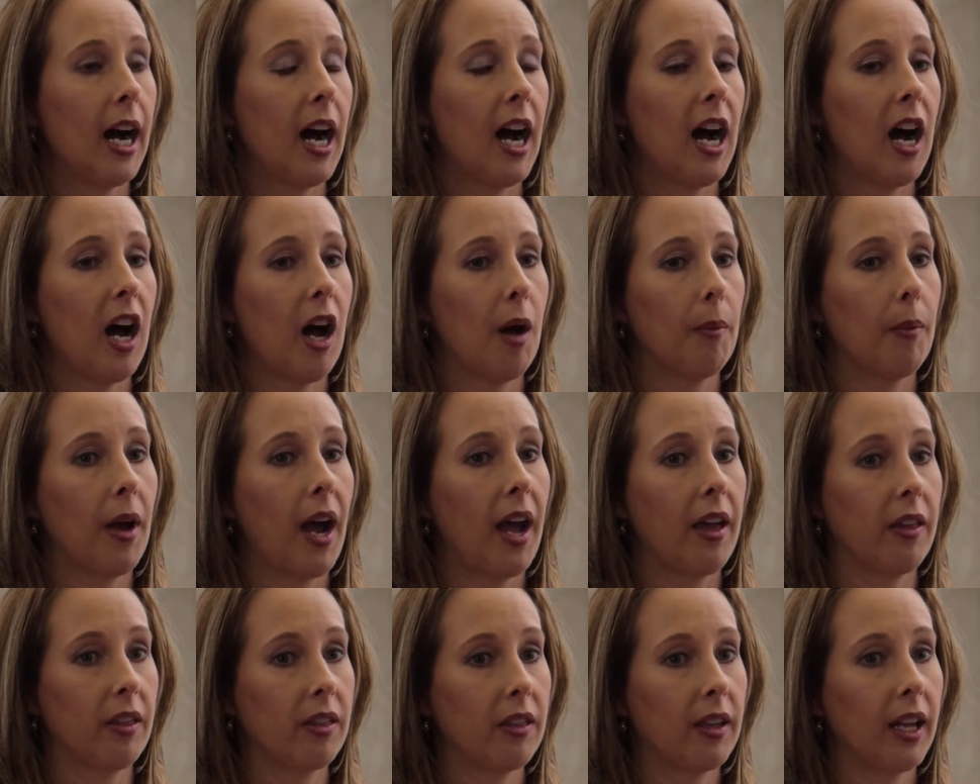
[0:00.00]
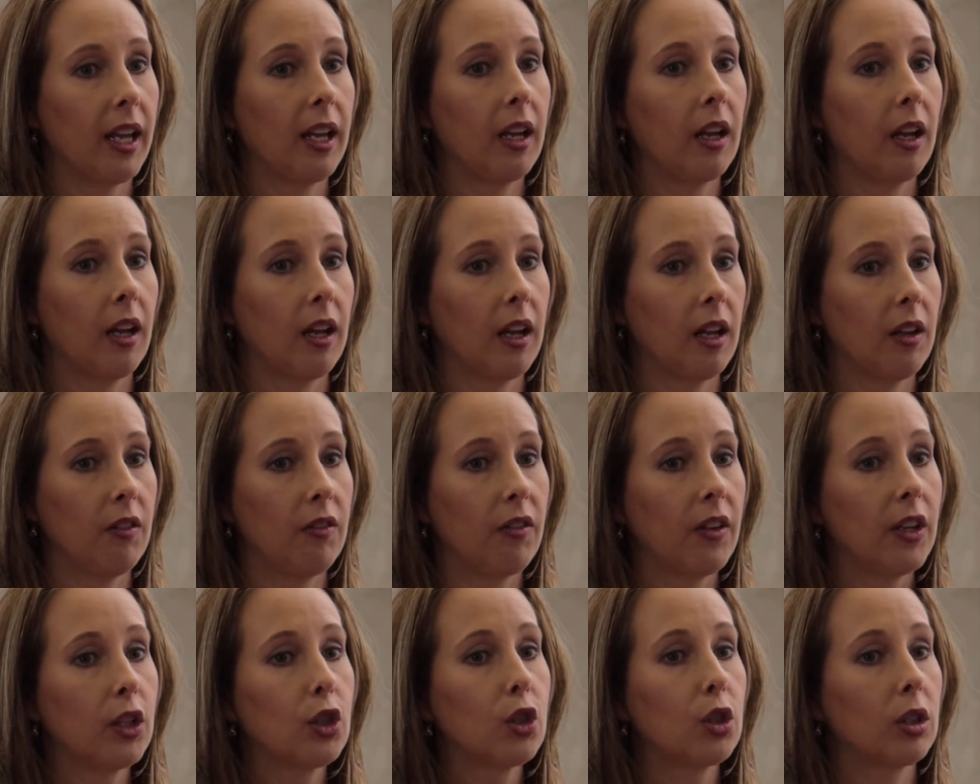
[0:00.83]
Um, I think
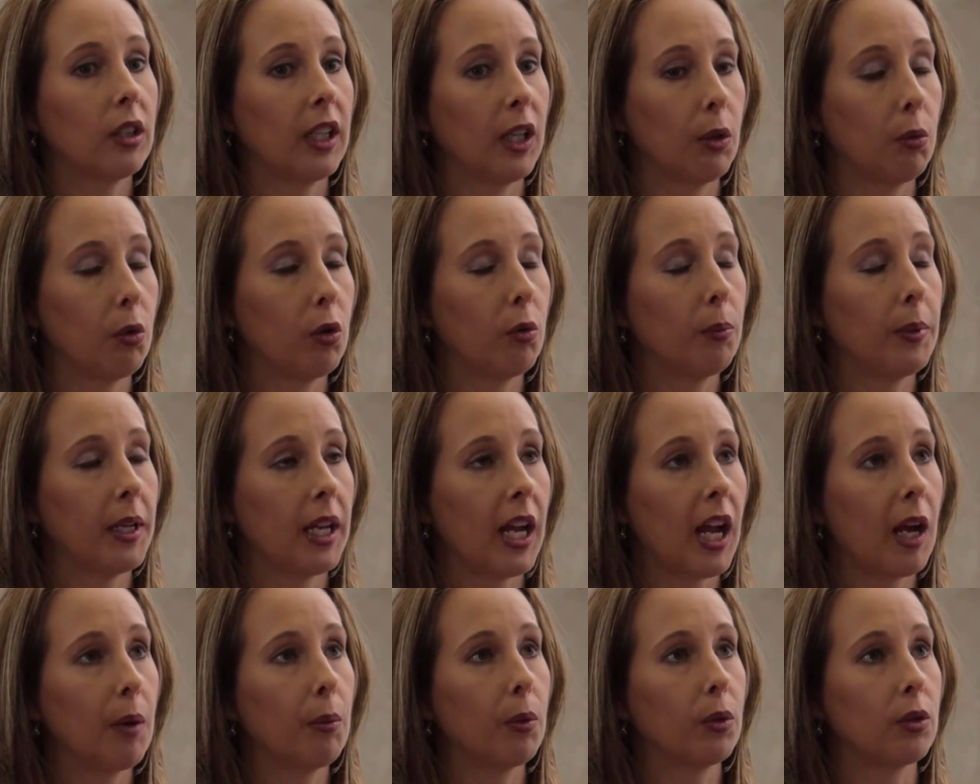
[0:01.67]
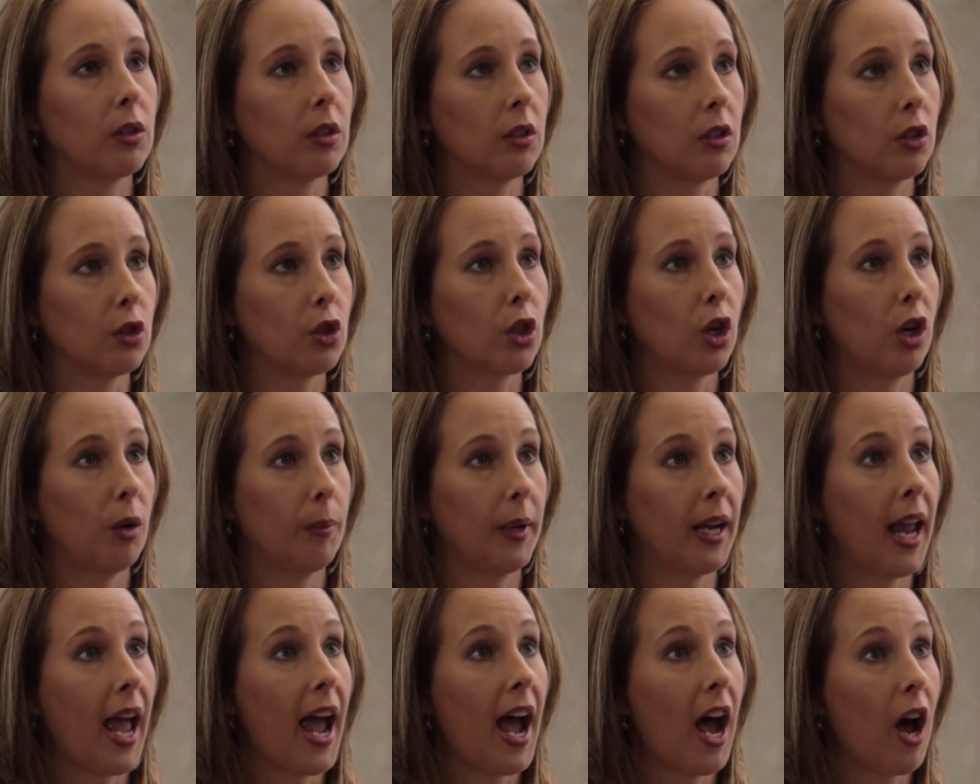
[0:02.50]
eventually we'll be able to
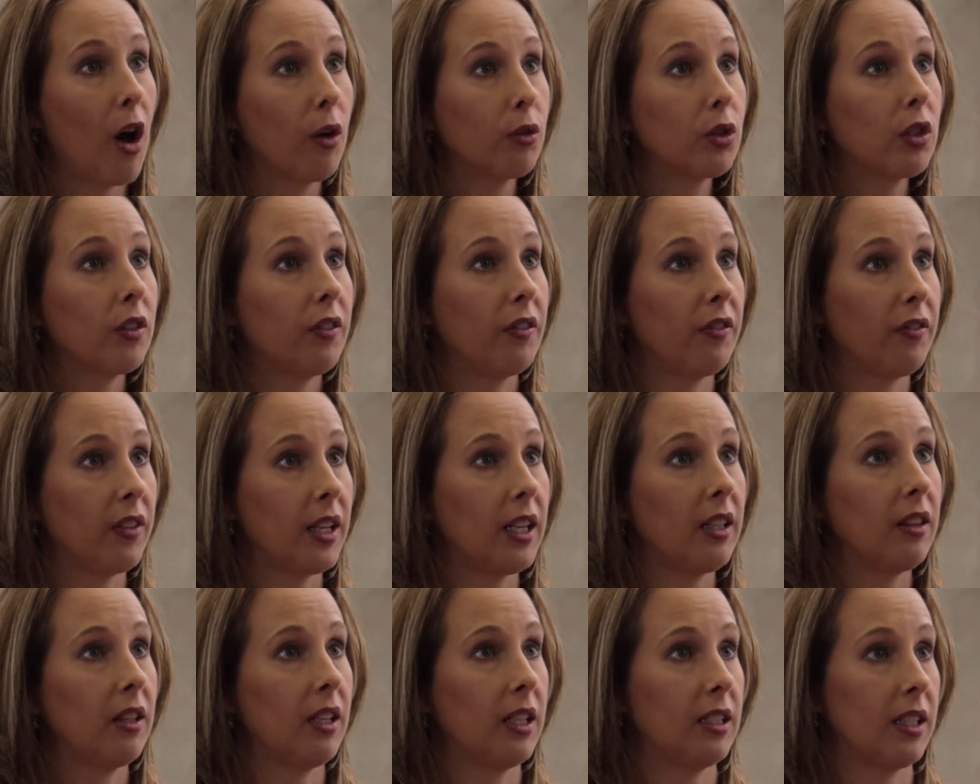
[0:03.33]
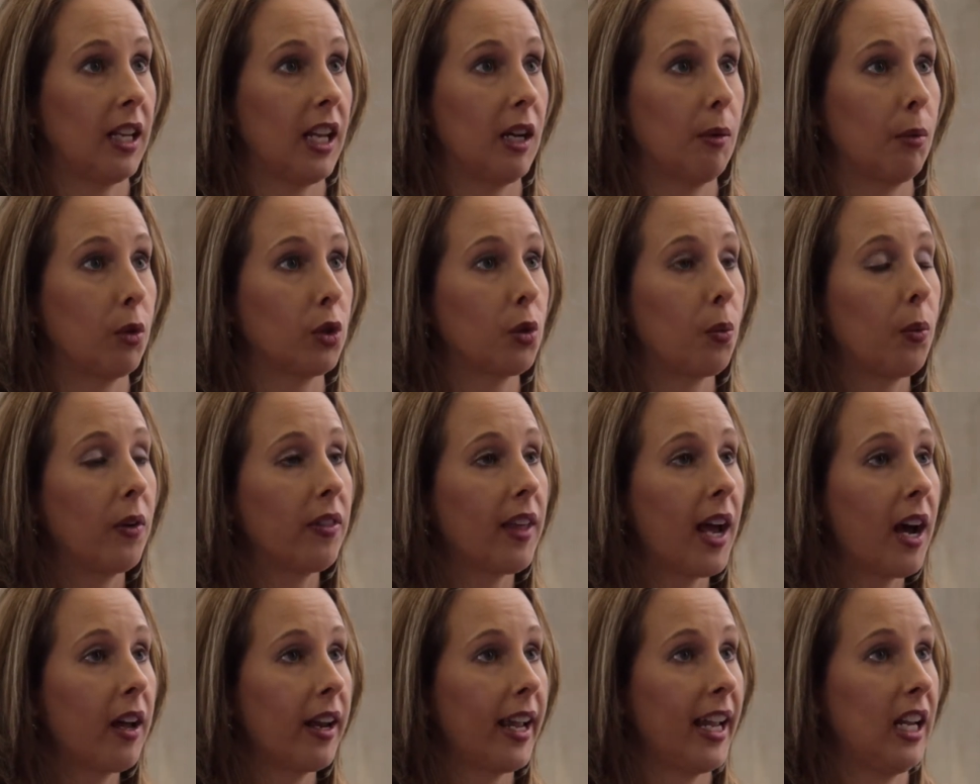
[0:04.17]
determine how to feed these animals
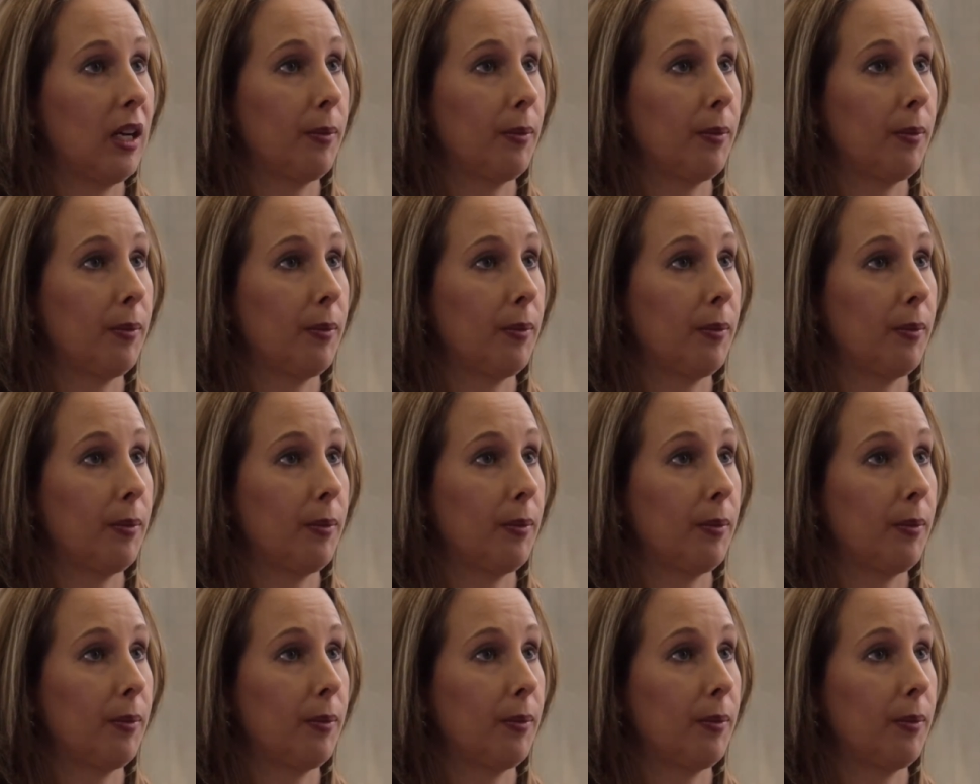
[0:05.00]
without